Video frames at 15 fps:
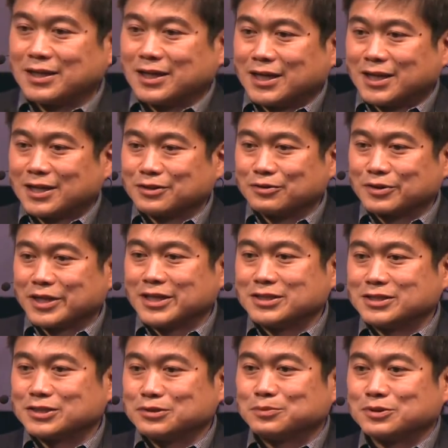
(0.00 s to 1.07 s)
It
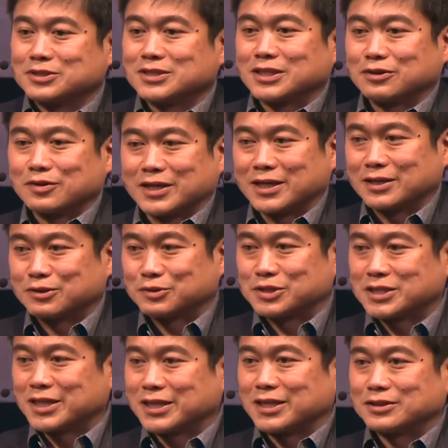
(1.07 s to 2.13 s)
looked at cells
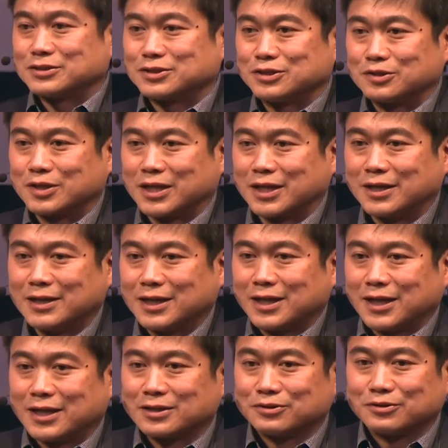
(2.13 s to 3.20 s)
and trees as
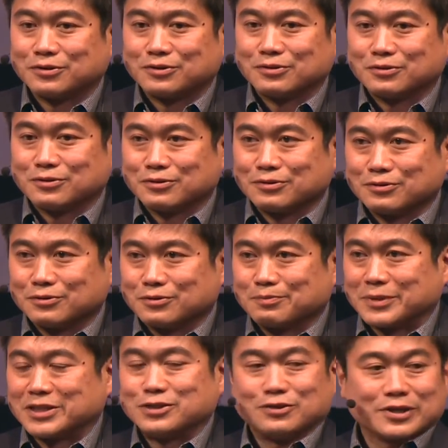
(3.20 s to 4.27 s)
inspiration
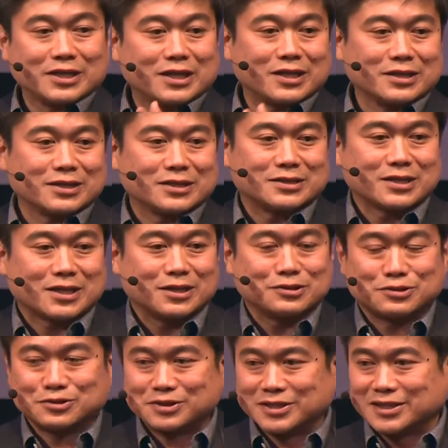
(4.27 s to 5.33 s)
for
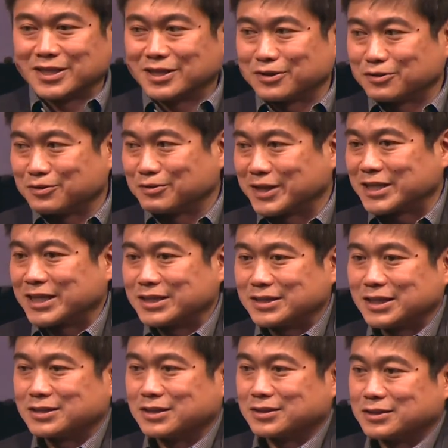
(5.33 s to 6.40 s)
buildings and city
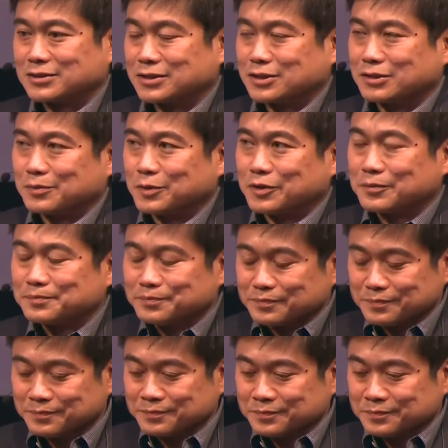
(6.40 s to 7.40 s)
development, and